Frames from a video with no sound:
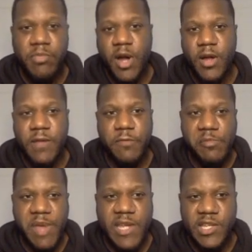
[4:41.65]
But if we
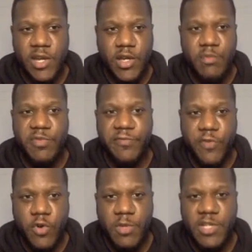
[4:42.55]
base it on the
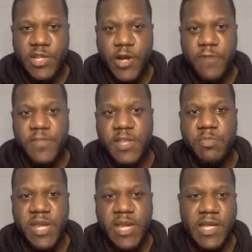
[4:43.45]
performance of the
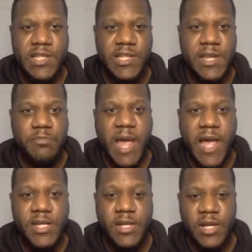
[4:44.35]
B S C
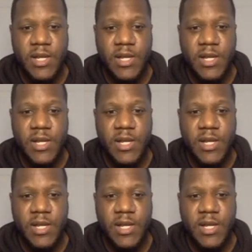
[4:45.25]
Pad,